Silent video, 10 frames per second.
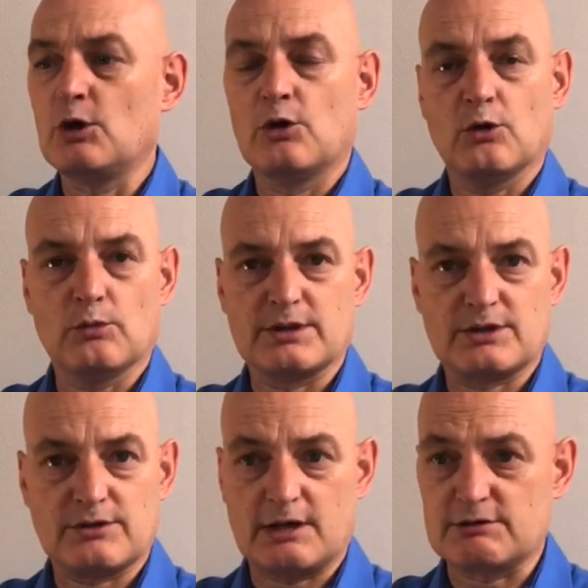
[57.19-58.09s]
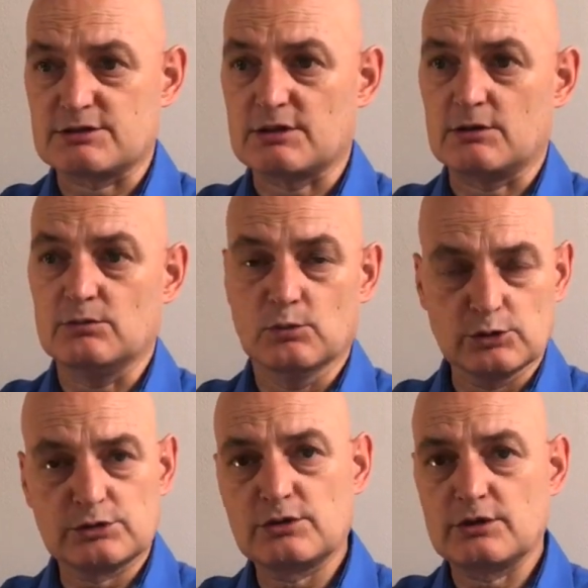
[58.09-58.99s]
or whether there is no
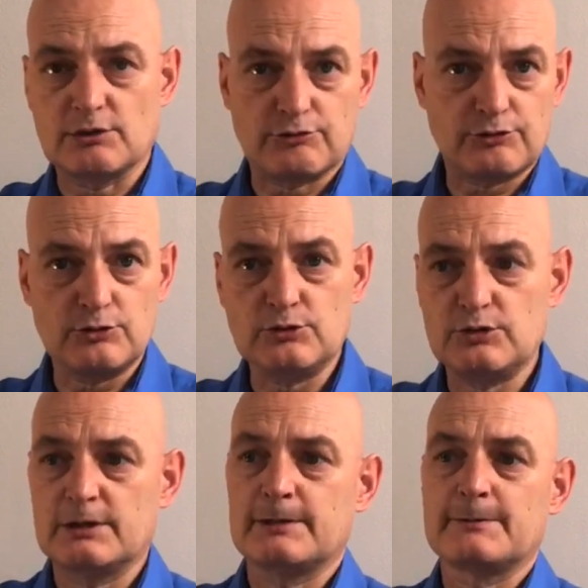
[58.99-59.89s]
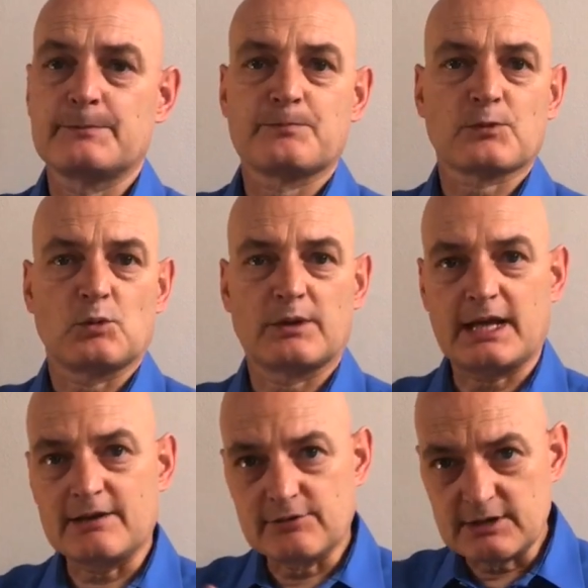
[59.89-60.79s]
water, no food,
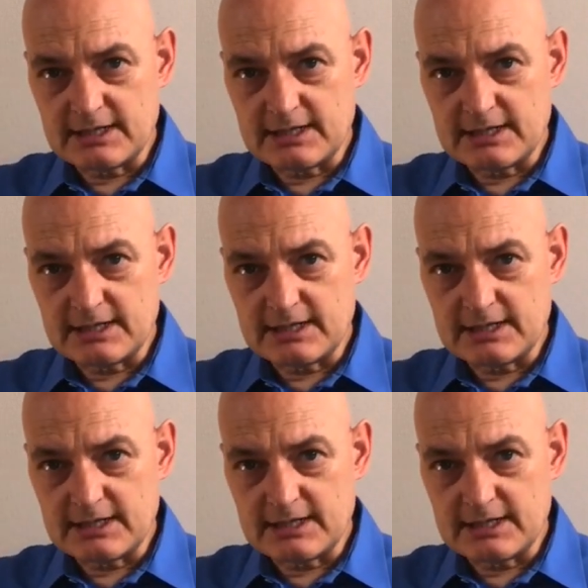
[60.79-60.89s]
whatever it